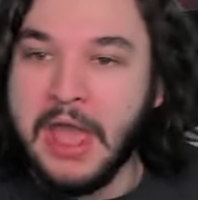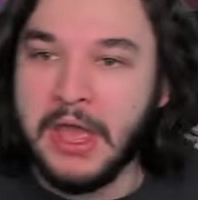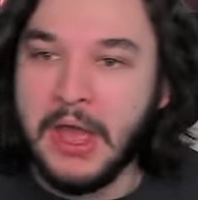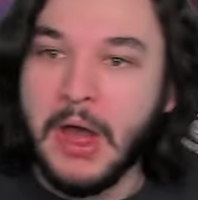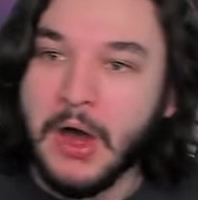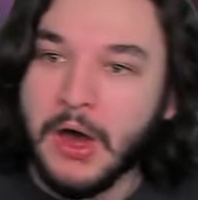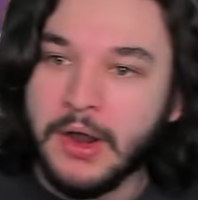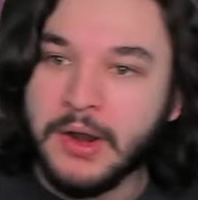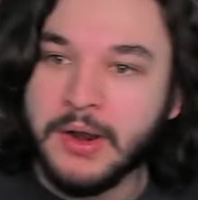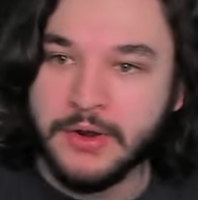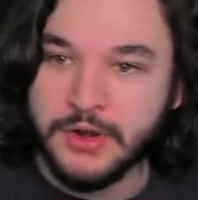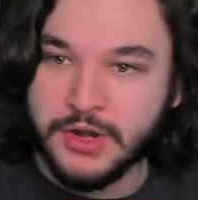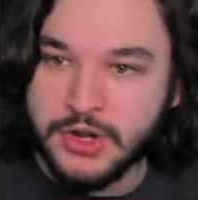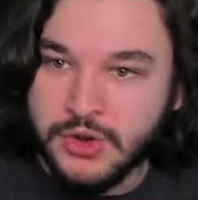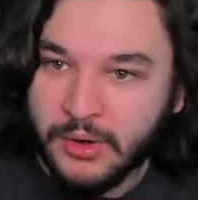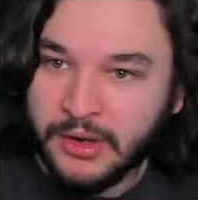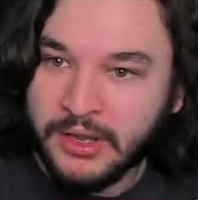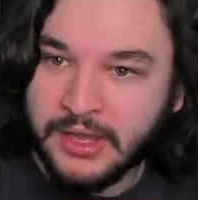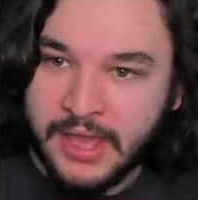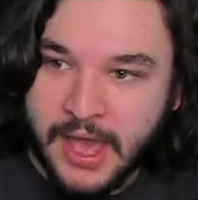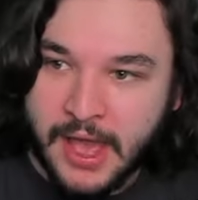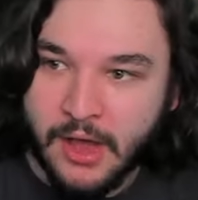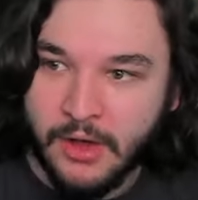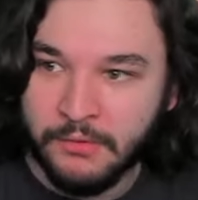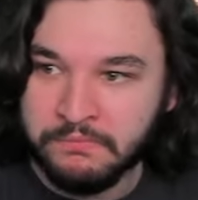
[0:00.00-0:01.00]
on a new
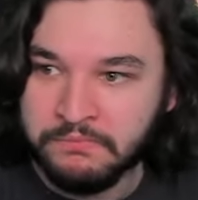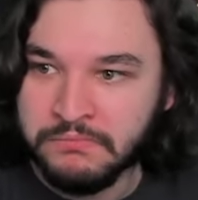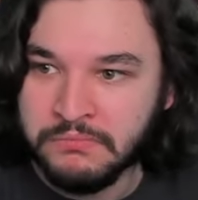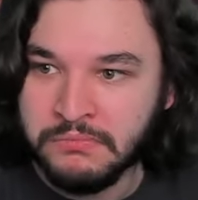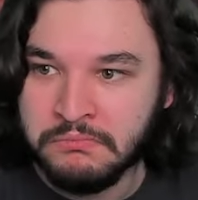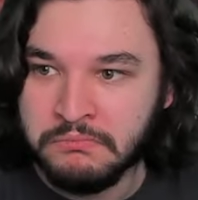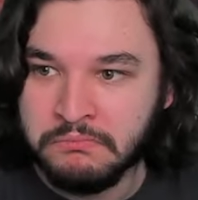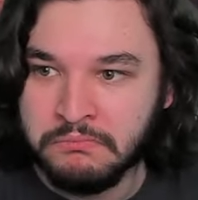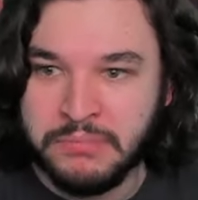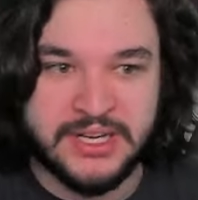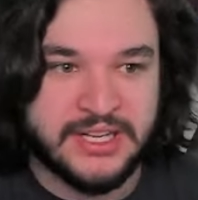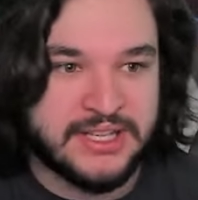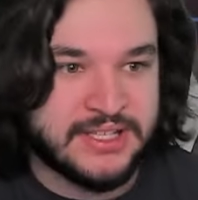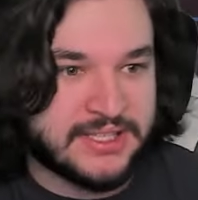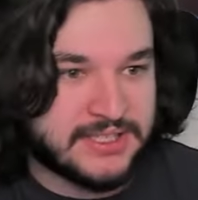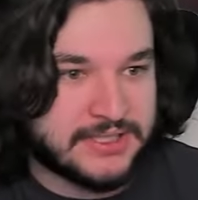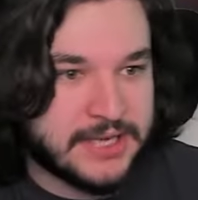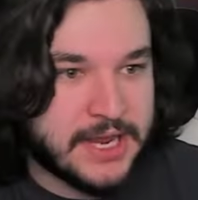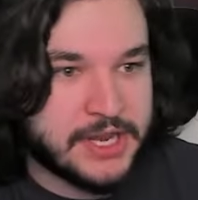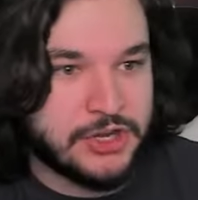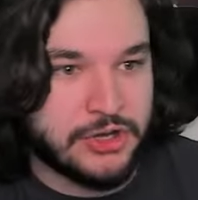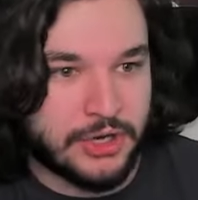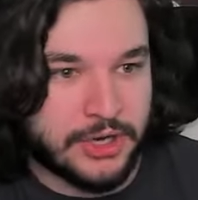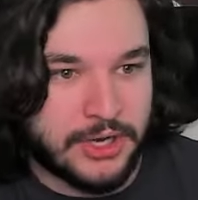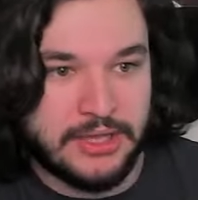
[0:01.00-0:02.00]
account, but
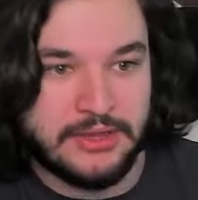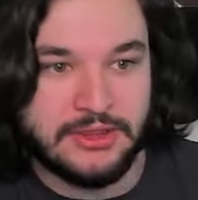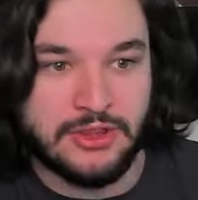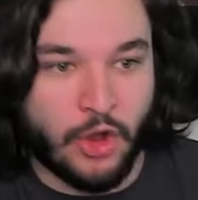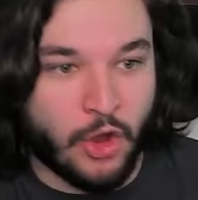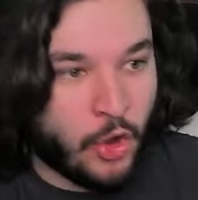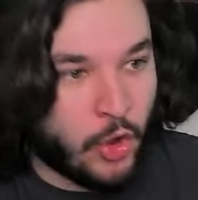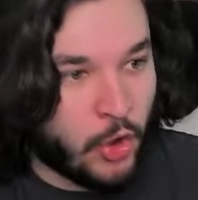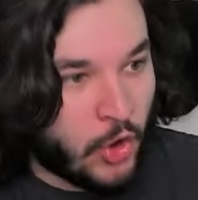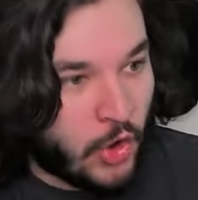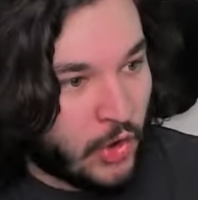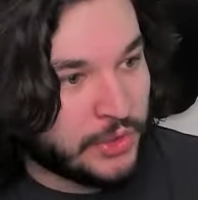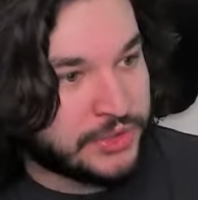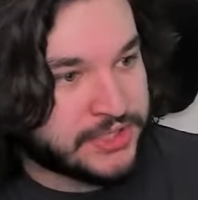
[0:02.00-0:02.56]
instead you're getting the whole